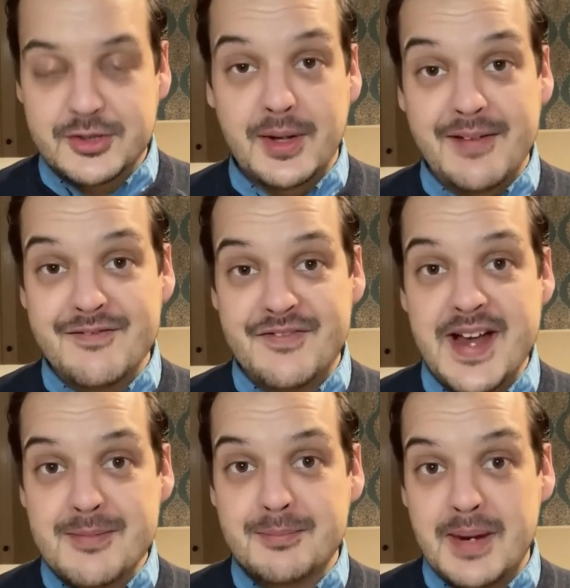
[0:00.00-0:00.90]
to
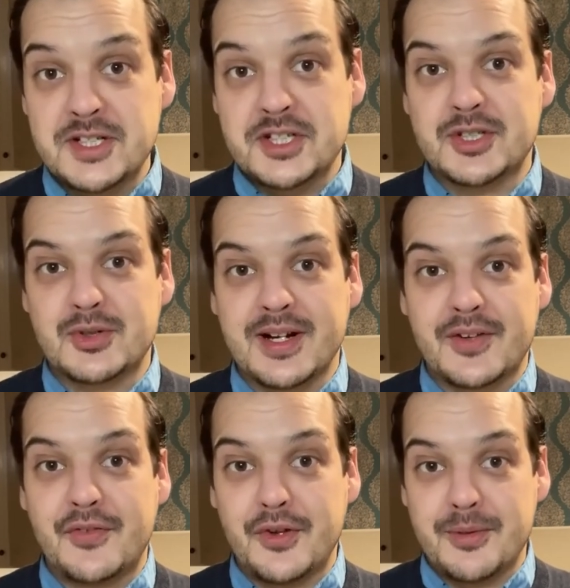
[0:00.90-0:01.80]
invent magic tricks
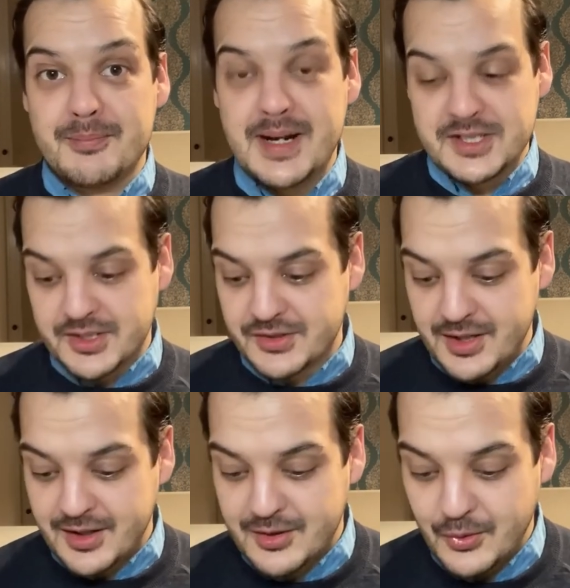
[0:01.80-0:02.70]
for the magic
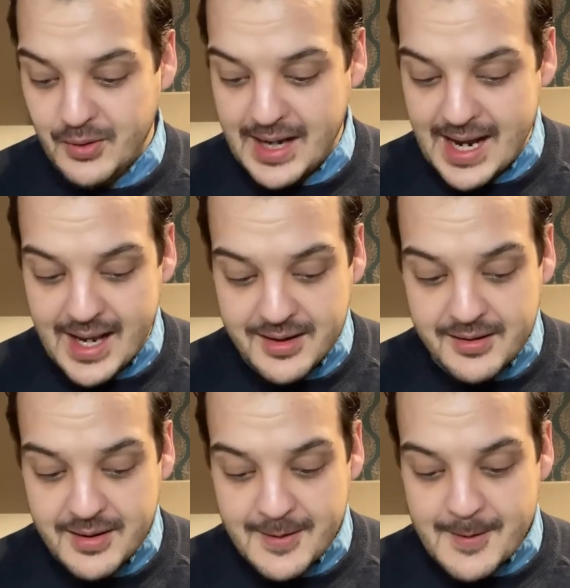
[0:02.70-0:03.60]
circle, and
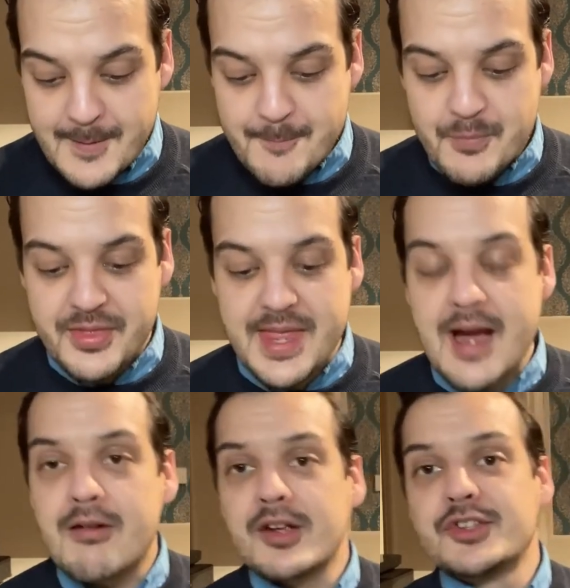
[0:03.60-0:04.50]

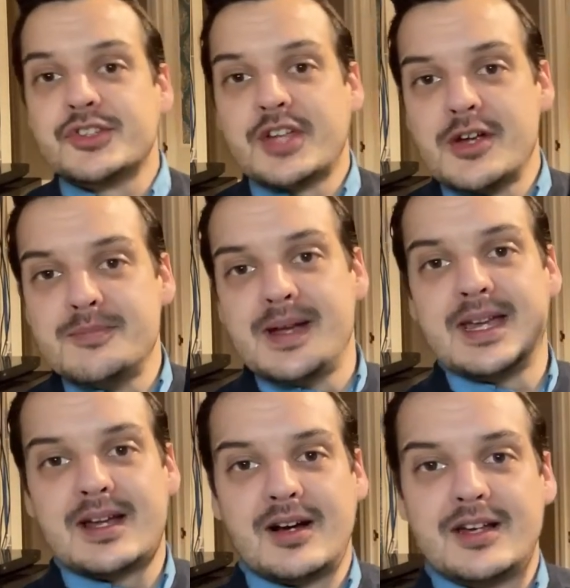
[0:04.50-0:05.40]
there are so many
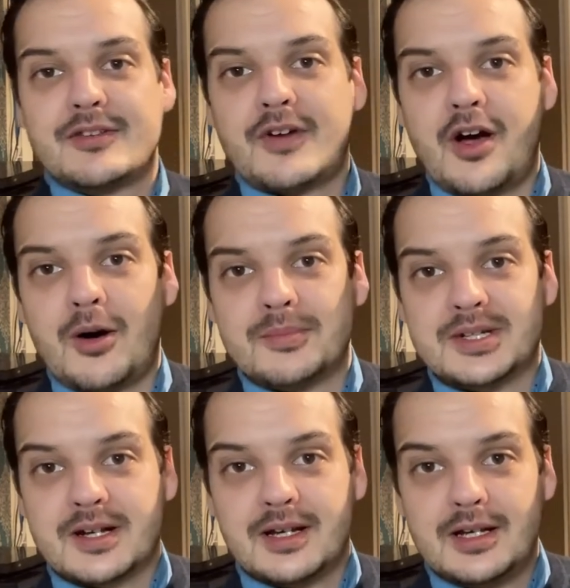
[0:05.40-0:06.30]
kind of
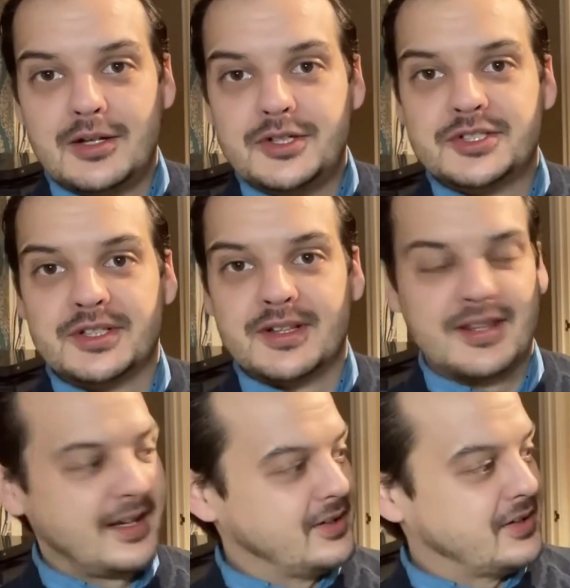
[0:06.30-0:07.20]
optical illusion
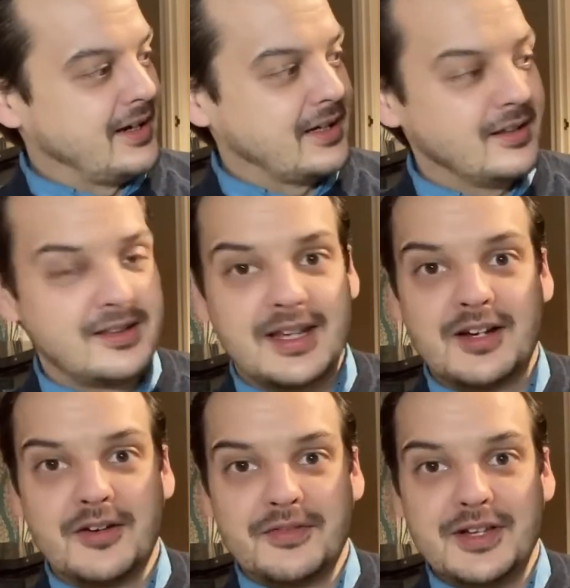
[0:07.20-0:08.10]
things I can think
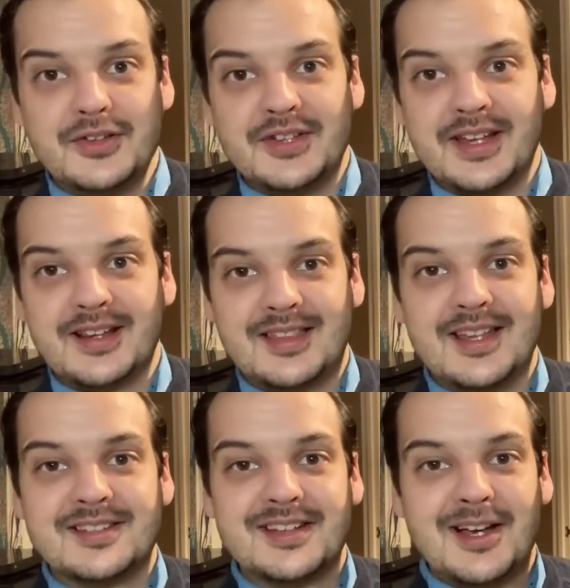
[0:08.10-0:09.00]
of using
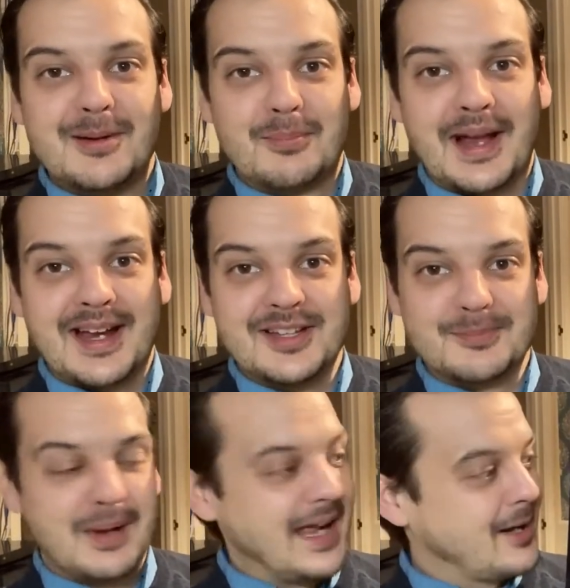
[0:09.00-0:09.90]
this blackest
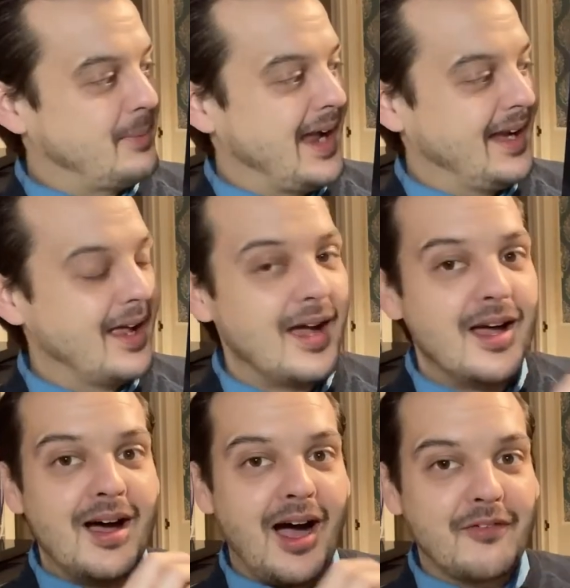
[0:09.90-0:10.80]
black paint.
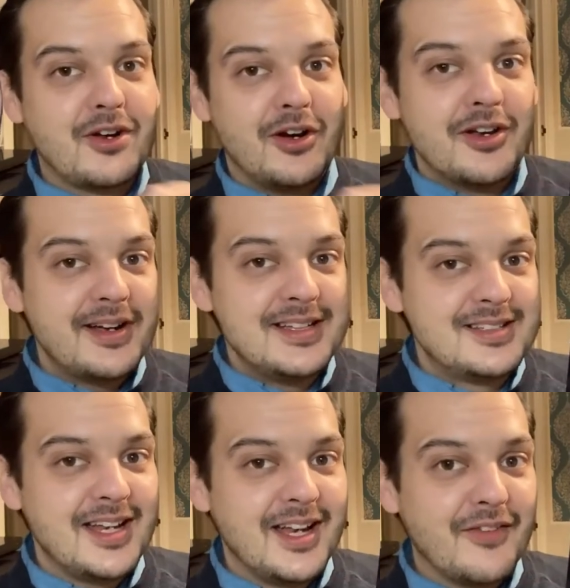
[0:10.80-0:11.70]
I've got an
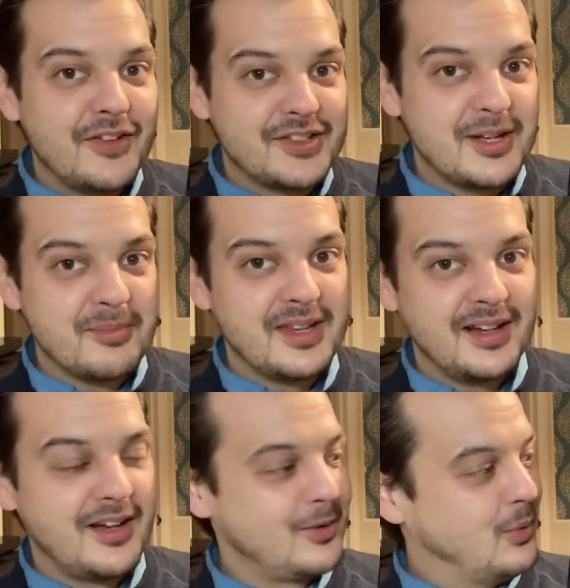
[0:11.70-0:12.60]
idea for something
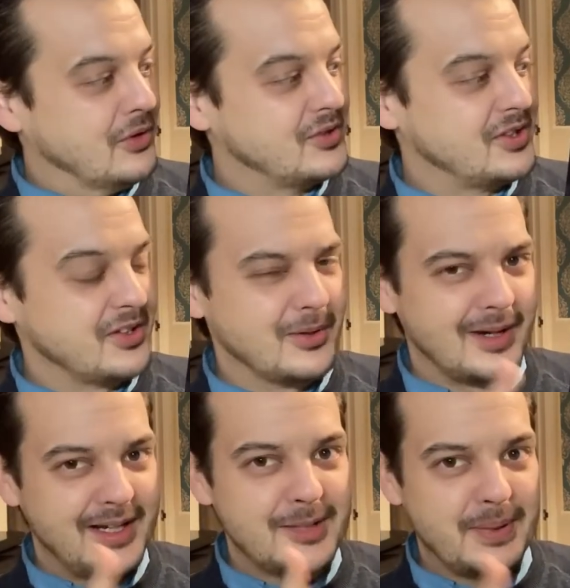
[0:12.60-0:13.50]
that I want to do. I
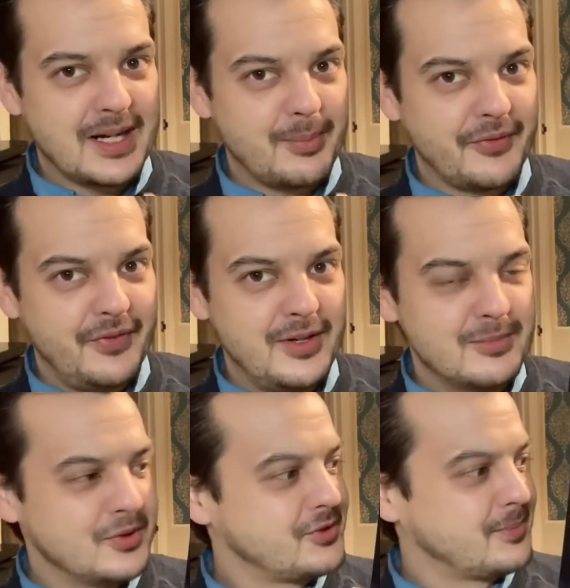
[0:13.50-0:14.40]
need to pick up a few
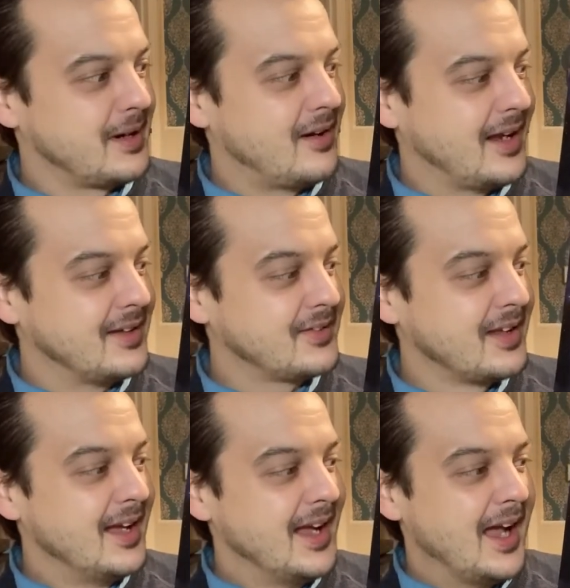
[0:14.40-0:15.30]
more supplies,
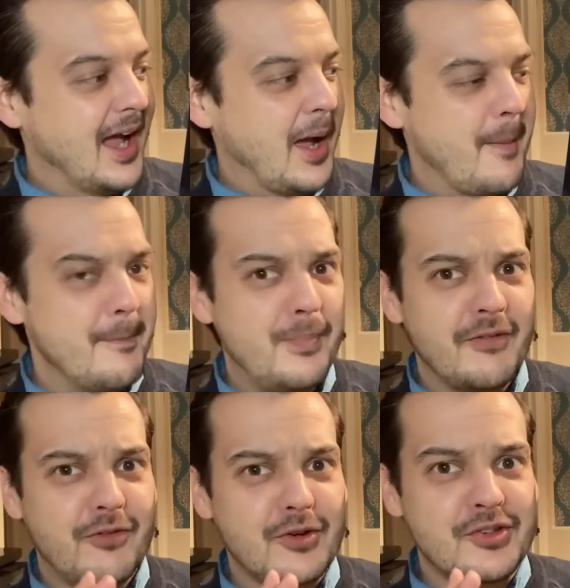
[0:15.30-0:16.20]
but
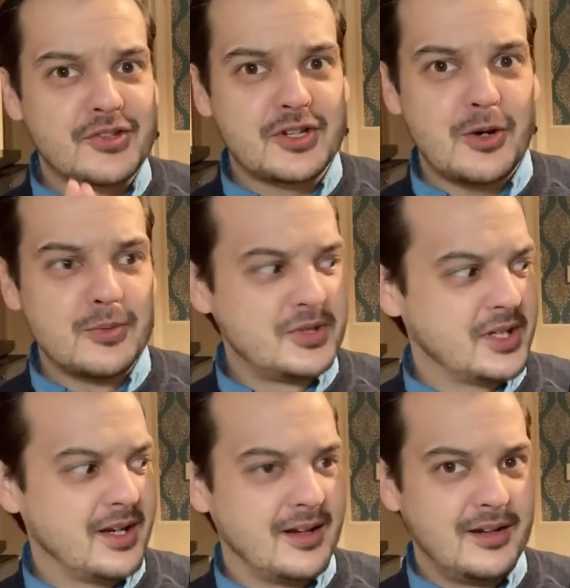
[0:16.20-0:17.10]
for a
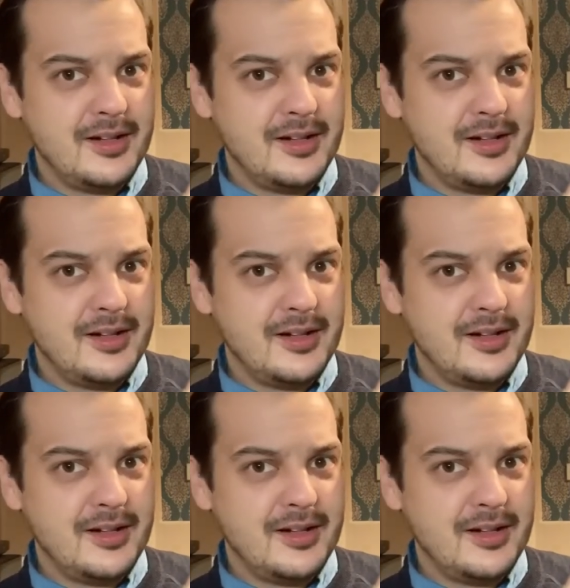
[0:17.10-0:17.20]
sculpture